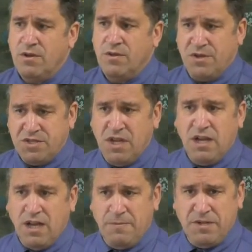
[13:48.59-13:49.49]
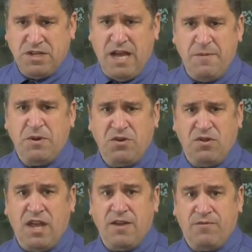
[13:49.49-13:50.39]
there's going to come a time in your
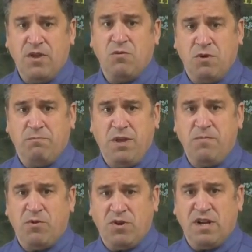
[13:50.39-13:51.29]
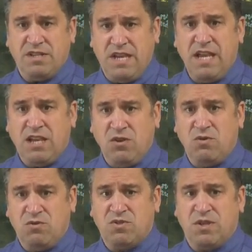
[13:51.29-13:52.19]
life when people are going to take you
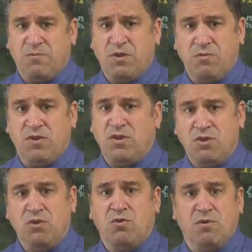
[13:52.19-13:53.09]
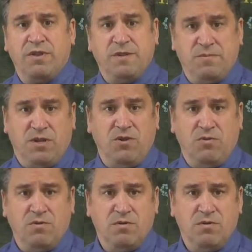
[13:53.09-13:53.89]
and do something with you you don't want them to do.